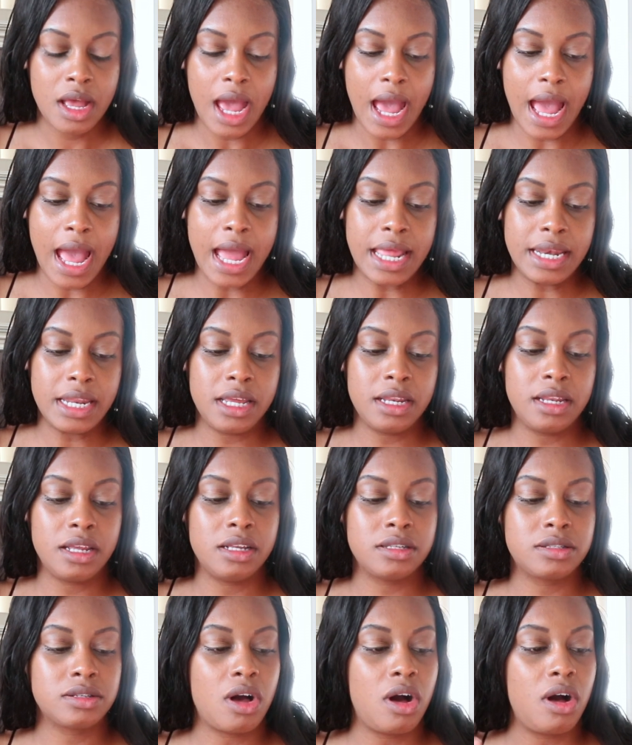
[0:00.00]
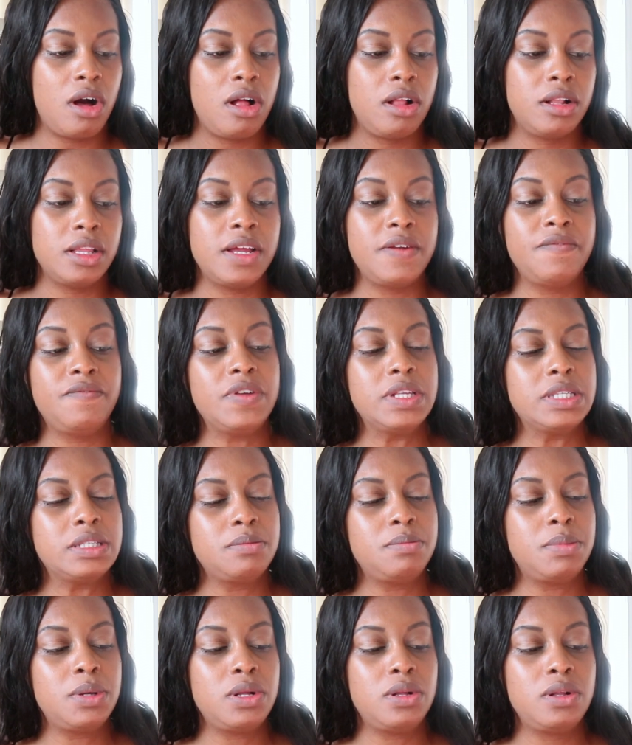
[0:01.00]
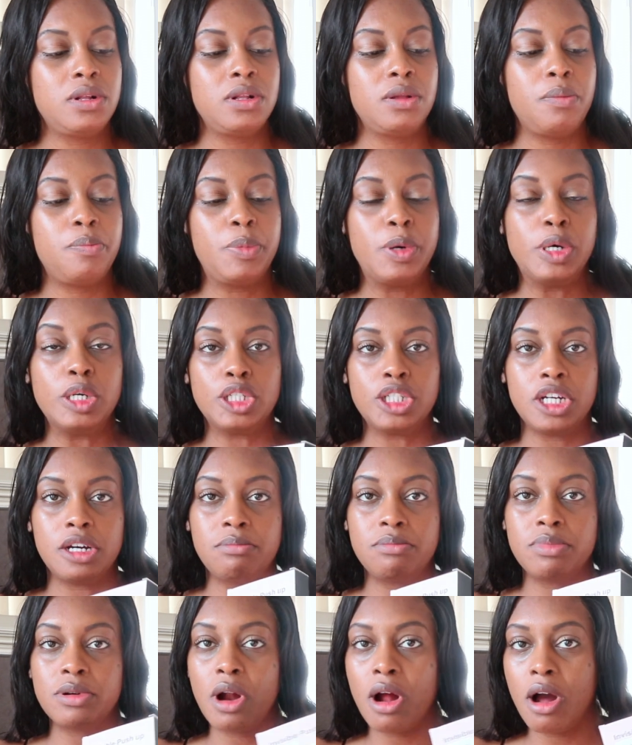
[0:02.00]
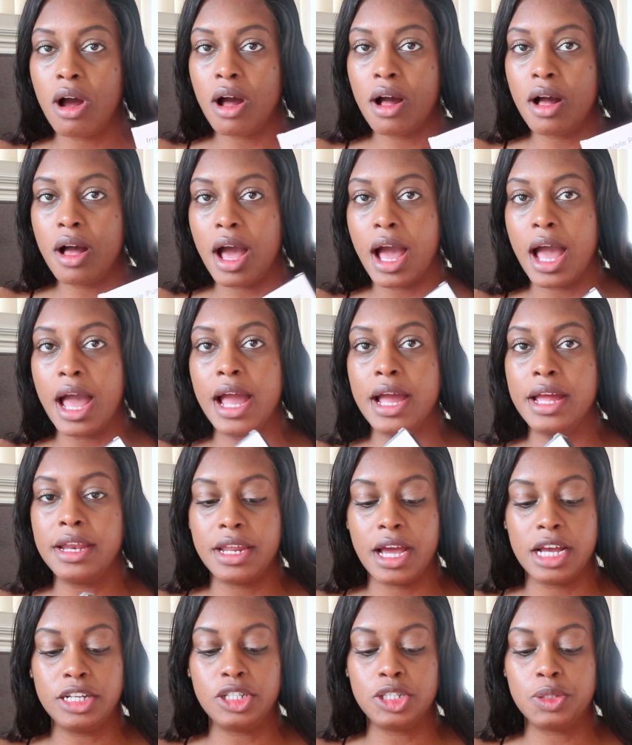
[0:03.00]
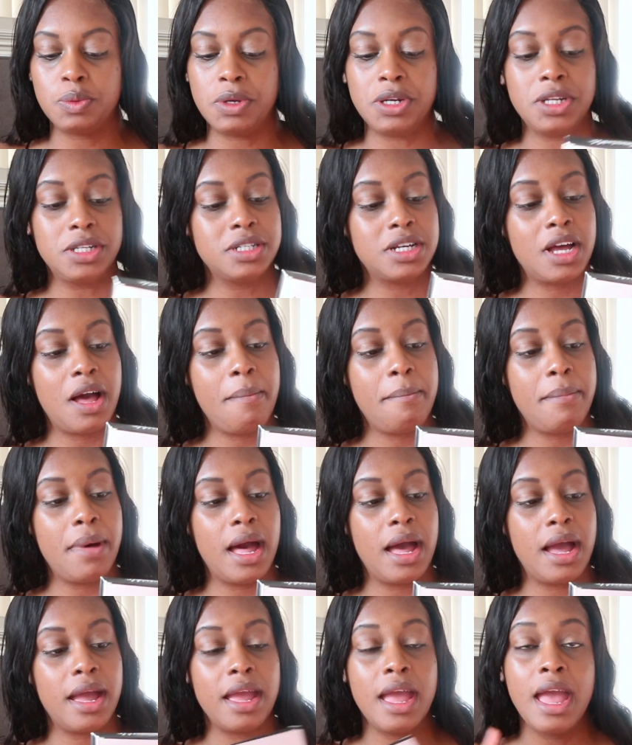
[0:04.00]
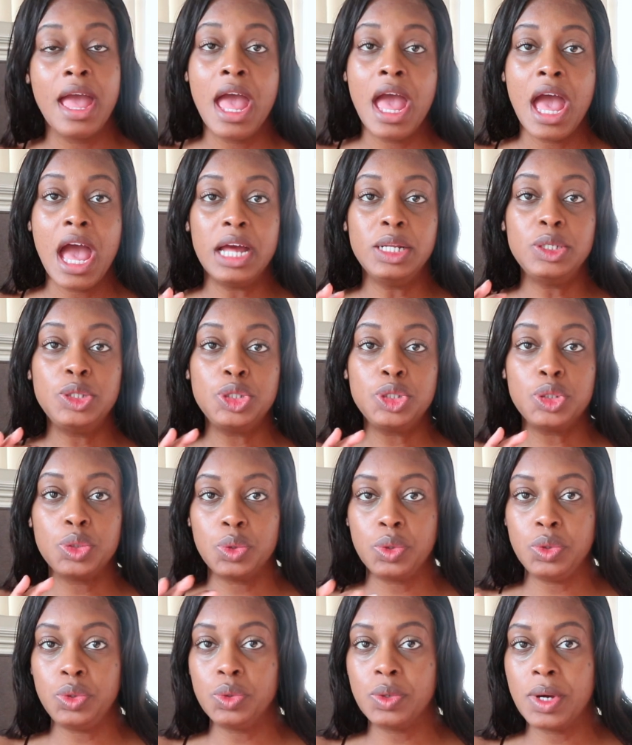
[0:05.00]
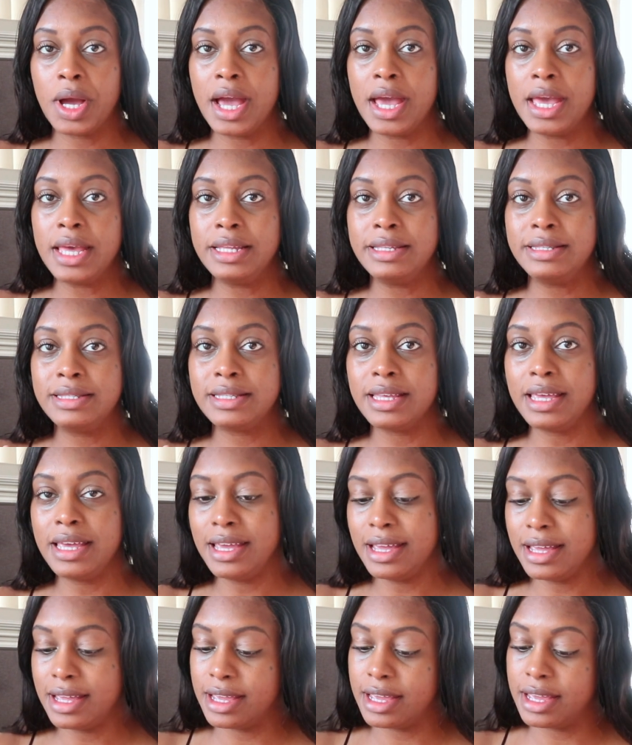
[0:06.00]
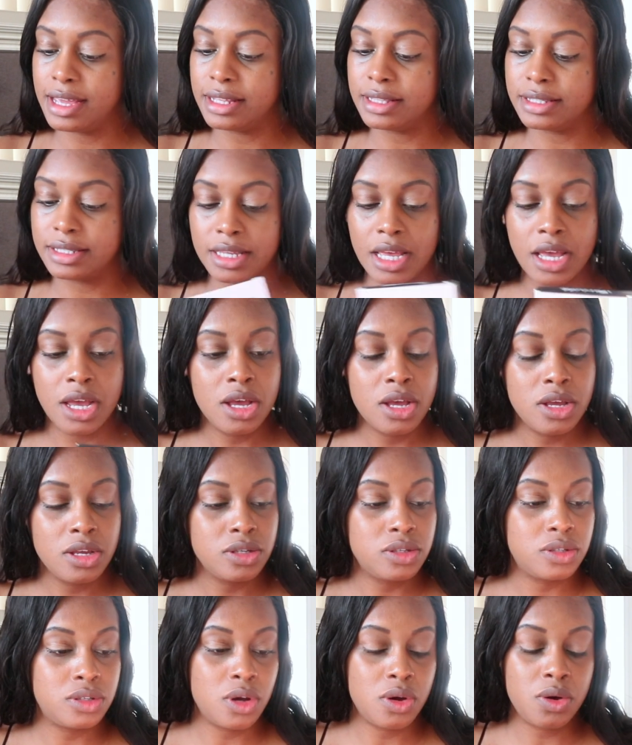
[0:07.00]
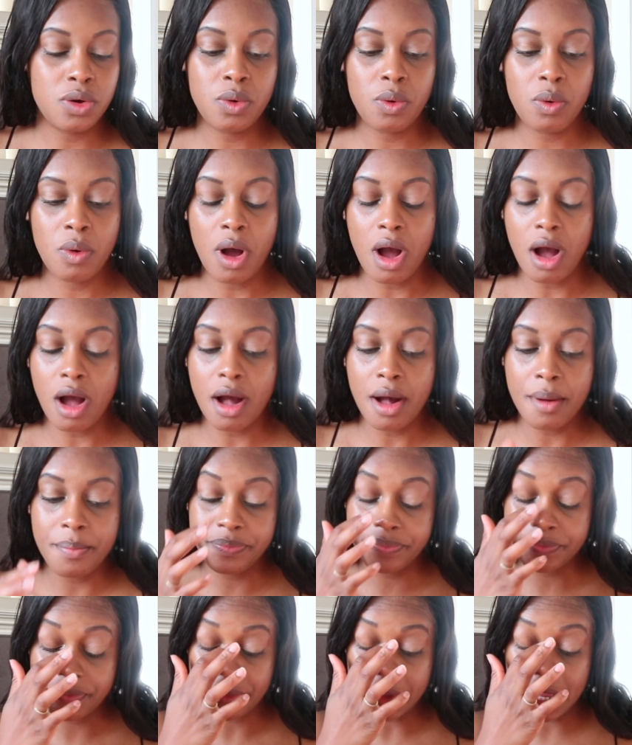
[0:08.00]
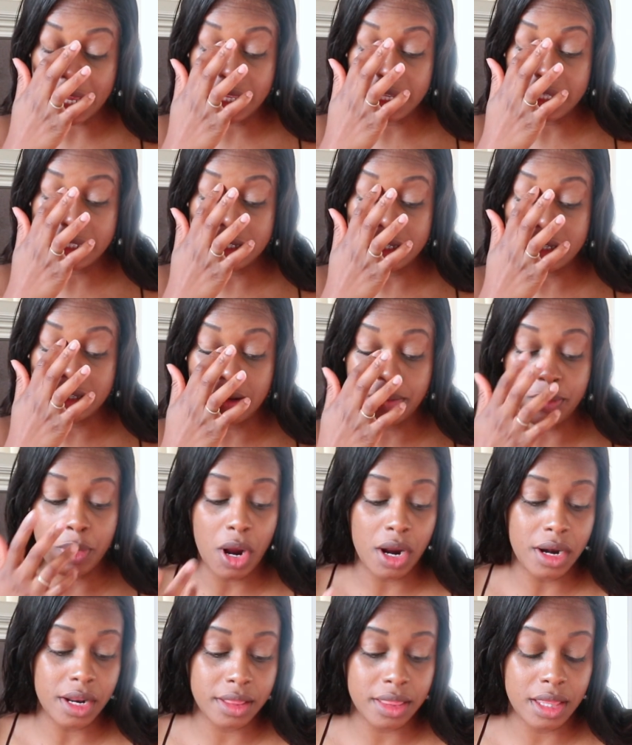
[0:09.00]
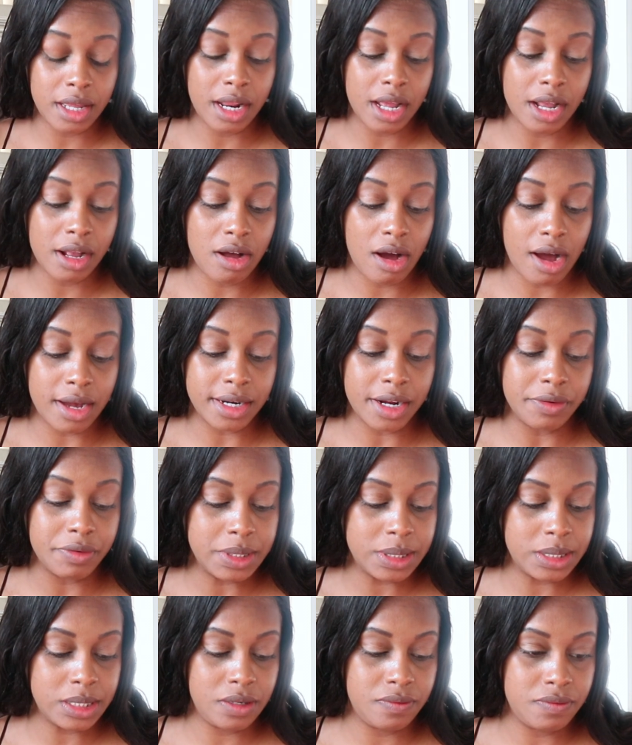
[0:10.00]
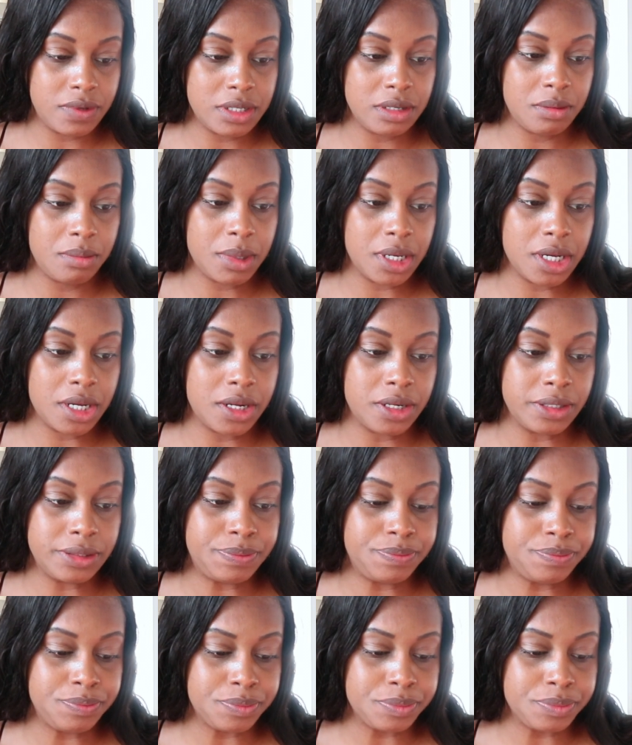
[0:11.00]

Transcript: it is called Invisible Push-Up Bra, and I just wanted to come by and show you guys it. So this is a product that I received in the mail,